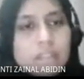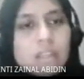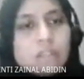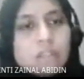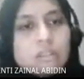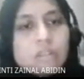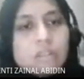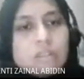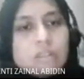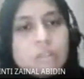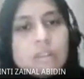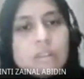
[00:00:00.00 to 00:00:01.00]
So the
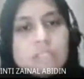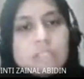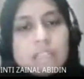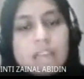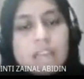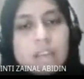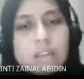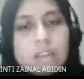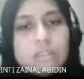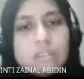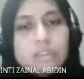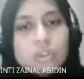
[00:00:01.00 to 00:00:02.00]
small circle icon
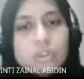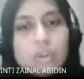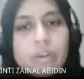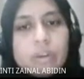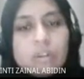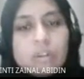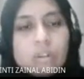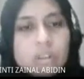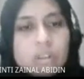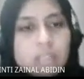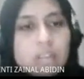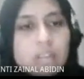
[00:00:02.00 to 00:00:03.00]
showing no detail,